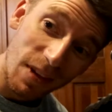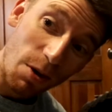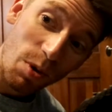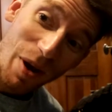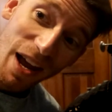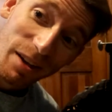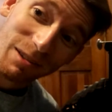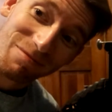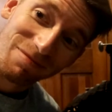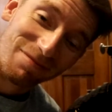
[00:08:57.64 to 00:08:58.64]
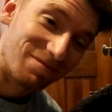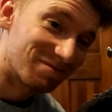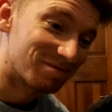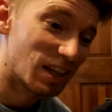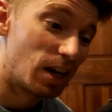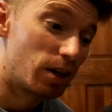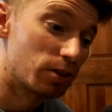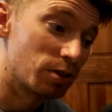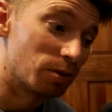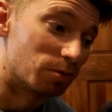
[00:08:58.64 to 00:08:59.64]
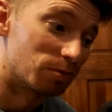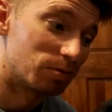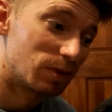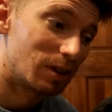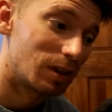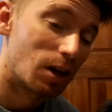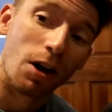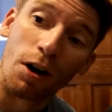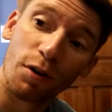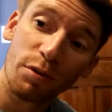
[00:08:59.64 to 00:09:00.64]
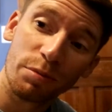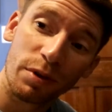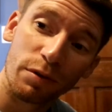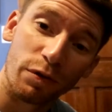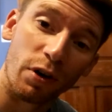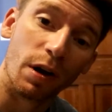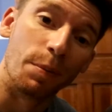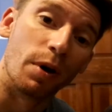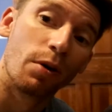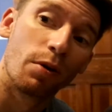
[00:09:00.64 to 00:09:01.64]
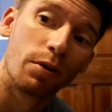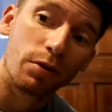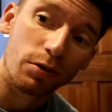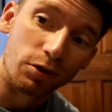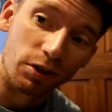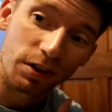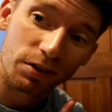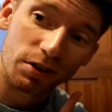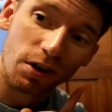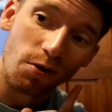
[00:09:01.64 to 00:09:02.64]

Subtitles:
And we're back. So, home from just